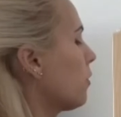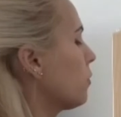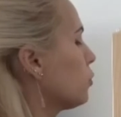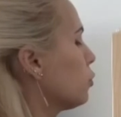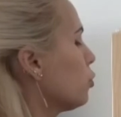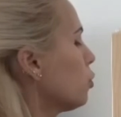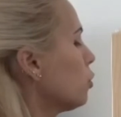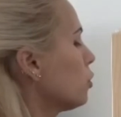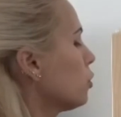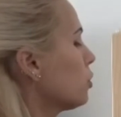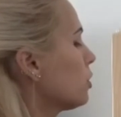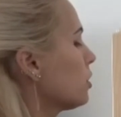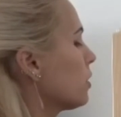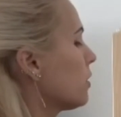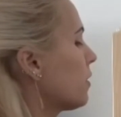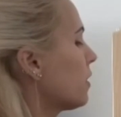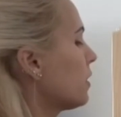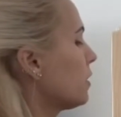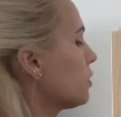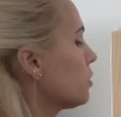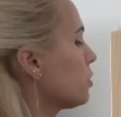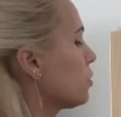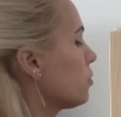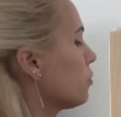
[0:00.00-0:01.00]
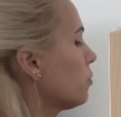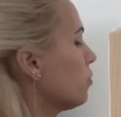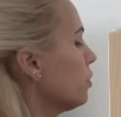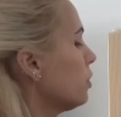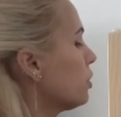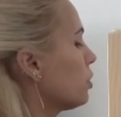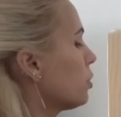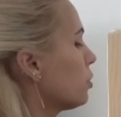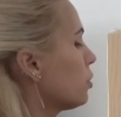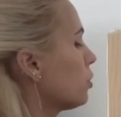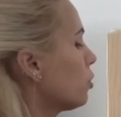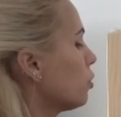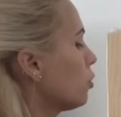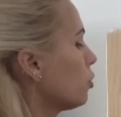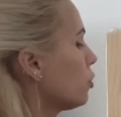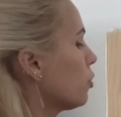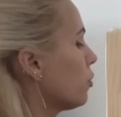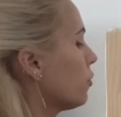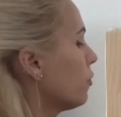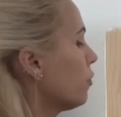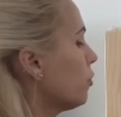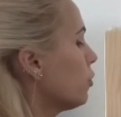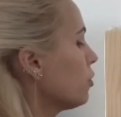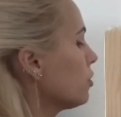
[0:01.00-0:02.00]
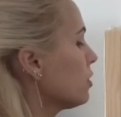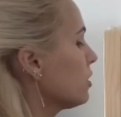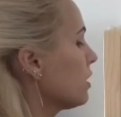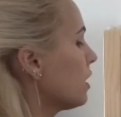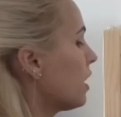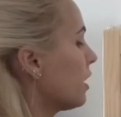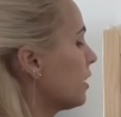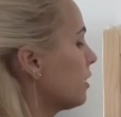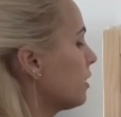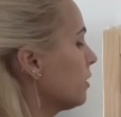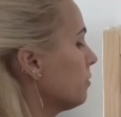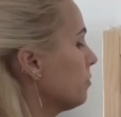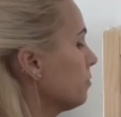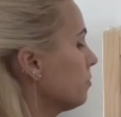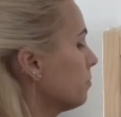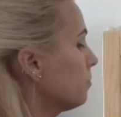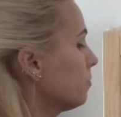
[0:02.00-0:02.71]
note that is written on your first line,